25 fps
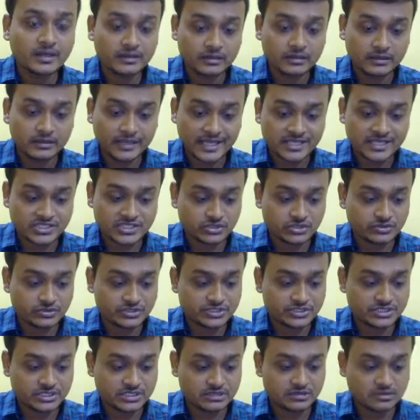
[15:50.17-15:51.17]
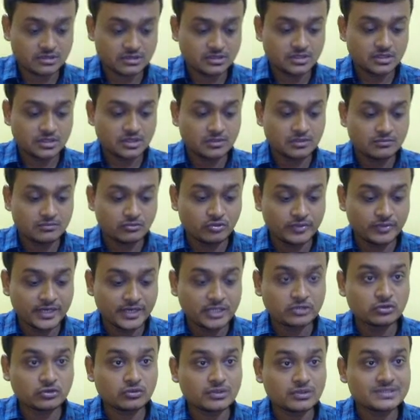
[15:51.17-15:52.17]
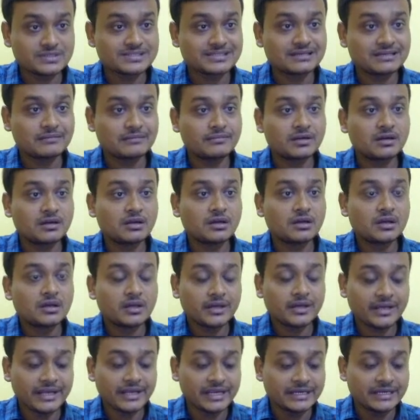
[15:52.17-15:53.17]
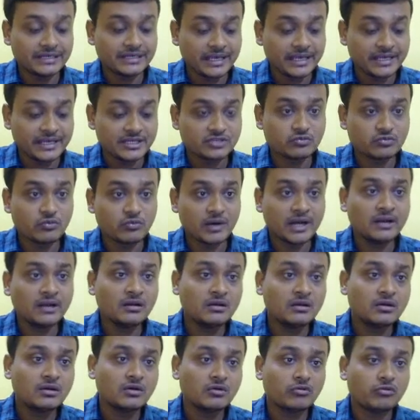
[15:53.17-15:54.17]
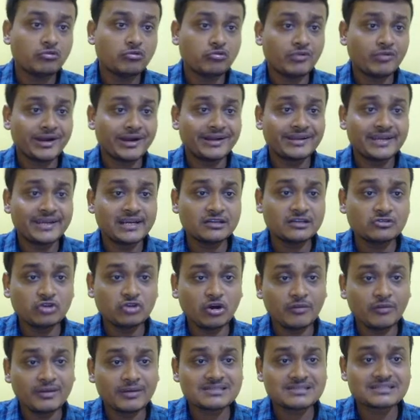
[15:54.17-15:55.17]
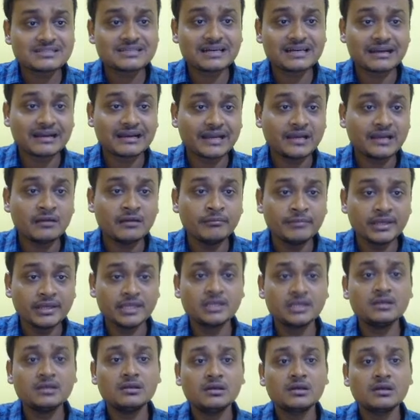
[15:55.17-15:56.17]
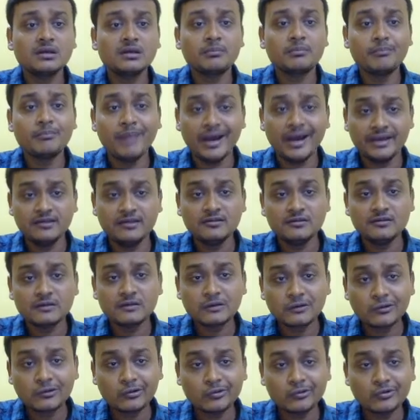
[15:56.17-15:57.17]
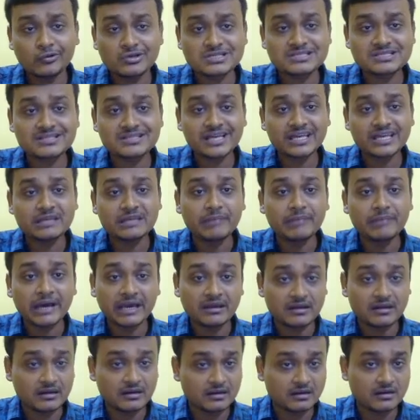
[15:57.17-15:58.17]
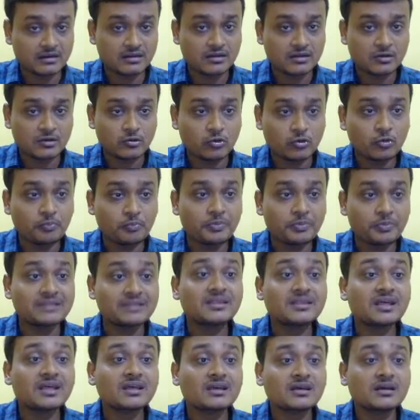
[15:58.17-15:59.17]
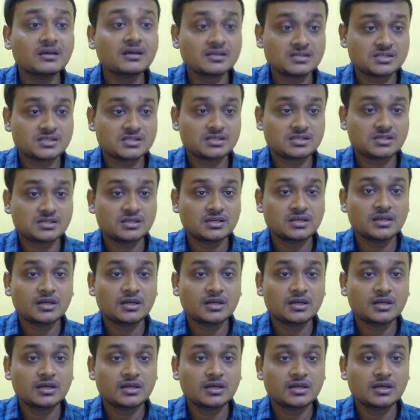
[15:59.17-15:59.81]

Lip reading: Next question. Moving on to question number 881. What did Thomas Carlyle mean by close thy Byron, open thy gut?